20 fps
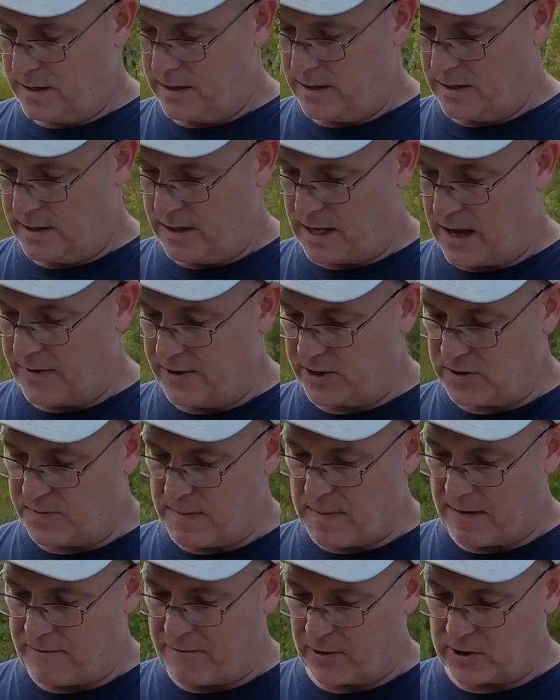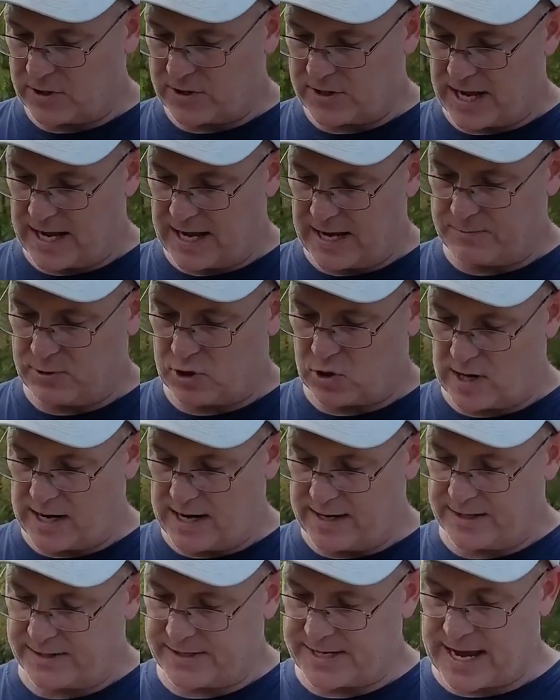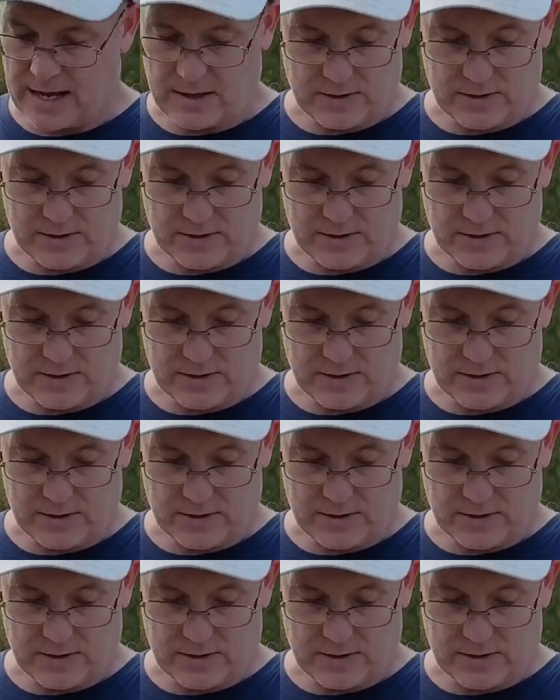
Yeah, this will be my first time trying this out.